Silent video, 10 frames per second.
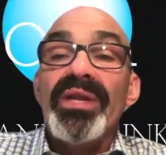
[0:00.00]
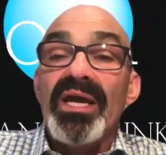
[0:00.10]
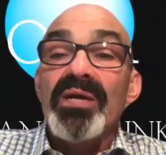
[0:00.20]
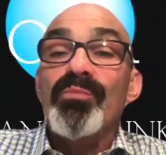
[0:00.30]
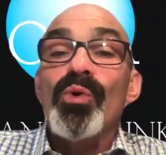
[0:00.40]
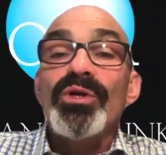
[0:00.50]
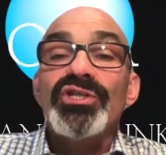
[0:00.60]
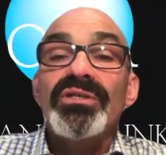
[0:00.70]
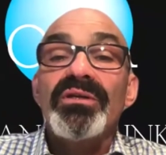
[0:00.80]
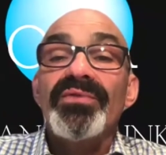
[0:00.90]
portion
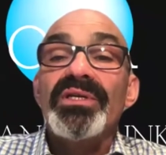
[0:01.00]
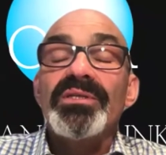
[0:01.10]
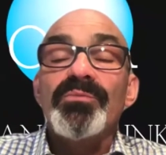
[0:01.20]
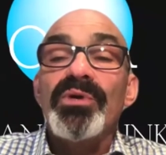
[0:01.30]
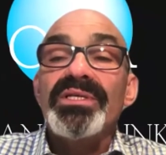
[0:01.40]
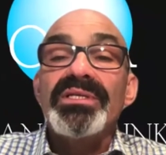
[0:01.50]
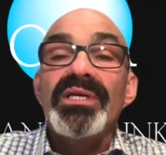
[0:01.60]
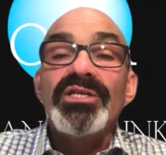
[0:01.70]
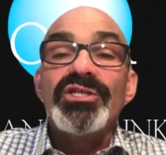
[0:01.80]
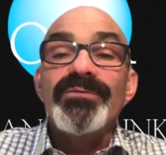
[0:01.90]
of this
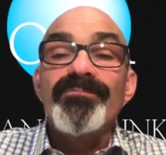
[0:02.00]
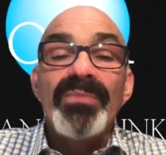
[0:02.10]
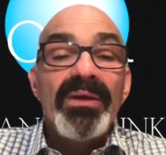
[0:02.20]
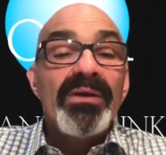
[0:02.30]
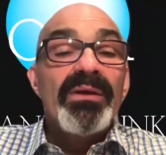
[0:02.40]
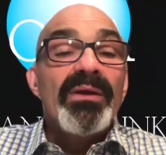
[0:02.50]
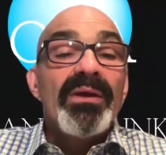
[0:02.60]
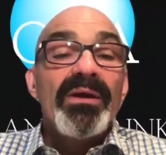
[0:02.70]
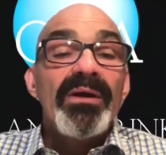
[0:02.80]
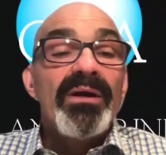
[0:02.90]
presentation.
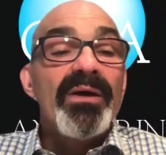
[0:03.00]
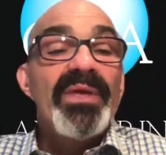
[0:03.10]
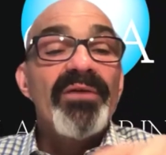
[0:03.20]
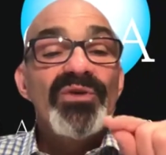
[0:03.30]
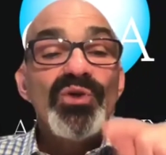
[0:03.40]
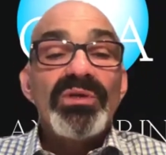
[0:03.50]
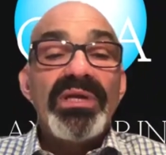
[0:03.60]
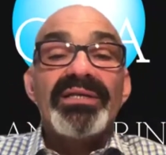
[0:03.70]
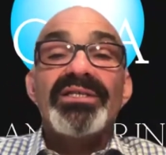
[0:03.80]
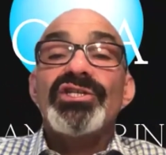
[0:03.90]
If you'd
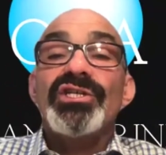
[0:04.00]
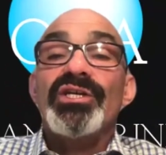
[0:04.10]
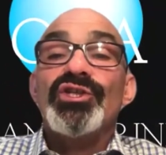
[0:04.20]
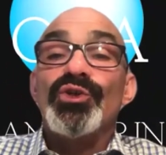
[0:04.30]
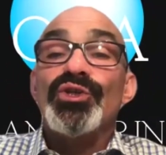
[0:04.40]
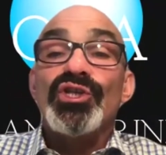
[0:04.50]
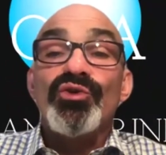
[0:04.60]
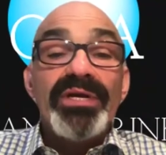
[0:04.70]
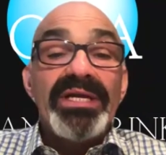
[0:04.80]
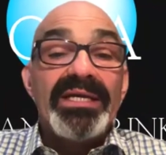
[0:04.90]
like to change your
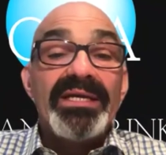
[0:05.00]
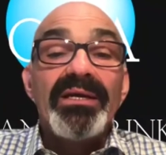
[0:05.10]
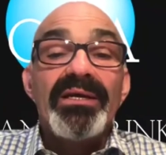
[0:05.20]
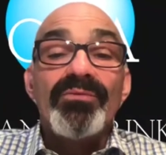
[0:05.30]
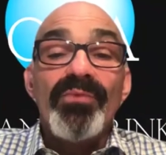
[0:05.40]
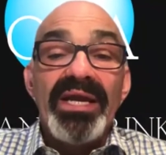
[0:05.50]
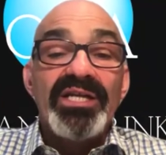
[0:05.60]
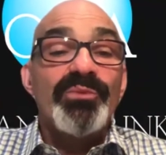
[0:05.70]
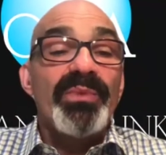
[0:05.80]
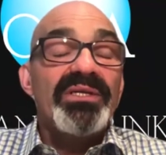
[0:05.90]
screen
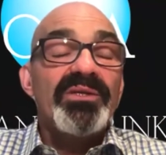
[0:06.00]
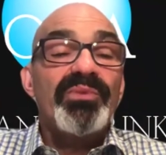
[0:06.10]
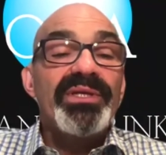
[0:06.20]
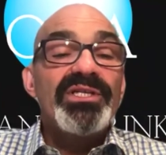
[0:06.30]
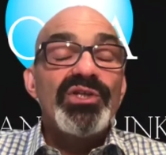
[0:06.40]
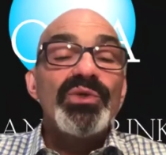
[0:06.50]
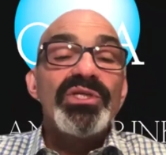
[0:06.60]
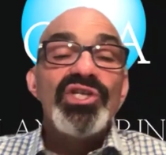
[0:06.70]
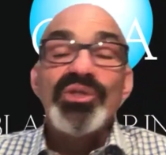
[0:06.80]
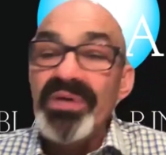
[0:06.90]
arrangement, please use the
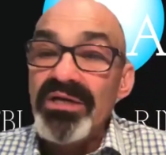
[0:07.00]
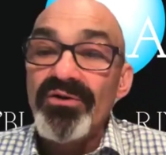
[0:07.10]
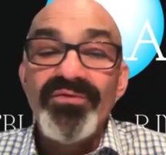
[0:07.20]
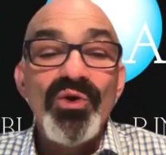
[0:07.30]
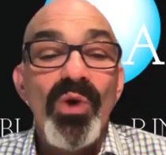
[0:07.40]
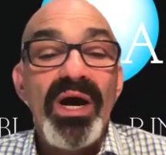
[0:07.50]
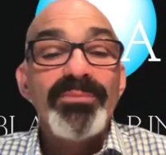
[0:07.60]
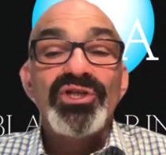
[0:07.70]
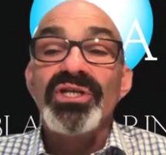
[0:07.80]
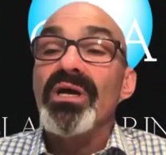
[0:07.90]
speaker view
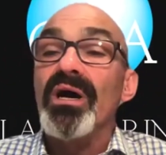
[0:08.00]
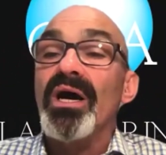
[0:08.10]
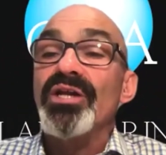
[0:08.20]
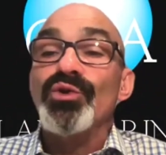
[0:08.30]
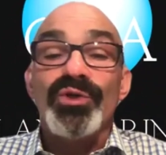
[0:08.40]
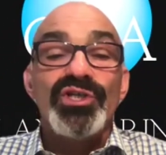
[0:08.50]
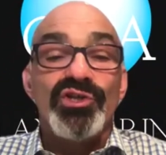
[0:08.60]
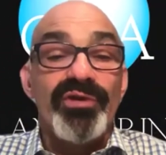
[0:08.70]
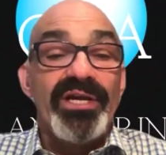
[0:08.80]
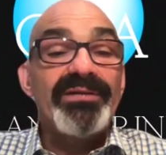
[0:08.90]
option on your
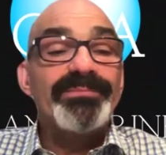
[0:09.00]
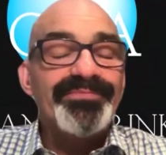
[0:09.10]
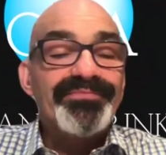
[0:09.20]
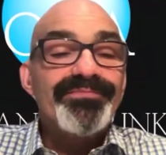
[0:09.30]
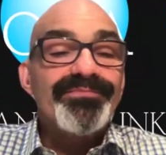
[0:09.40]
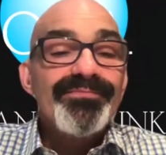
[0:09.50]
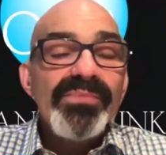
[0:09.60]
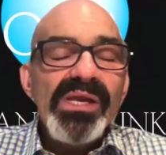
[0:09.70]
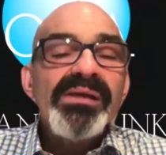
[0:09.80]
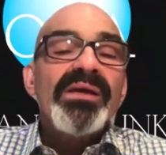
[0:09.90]
screen.
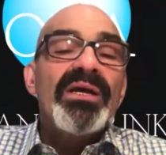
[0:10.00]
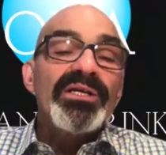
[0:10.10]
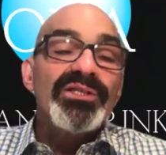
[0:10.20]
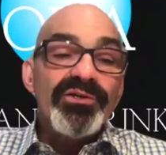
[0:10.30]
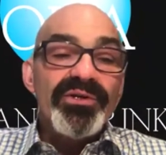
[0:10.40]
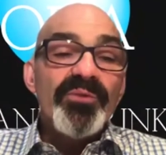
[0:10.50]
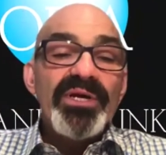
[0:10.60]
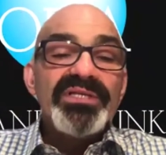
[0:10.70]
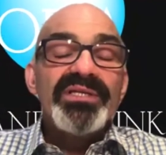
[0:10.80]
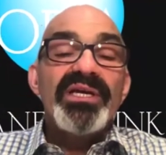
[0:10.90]
During the
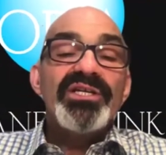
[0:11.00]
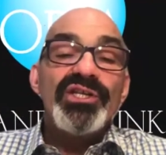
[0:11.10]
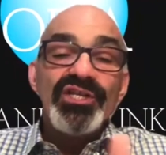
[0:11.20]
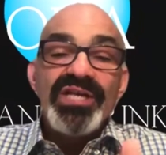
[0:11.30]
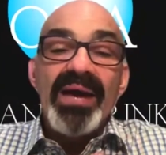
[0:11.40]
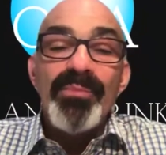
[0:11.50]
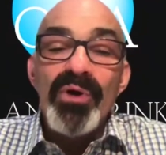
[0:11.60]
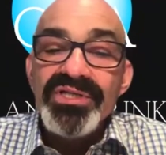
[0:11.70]
presentation, the chat bar is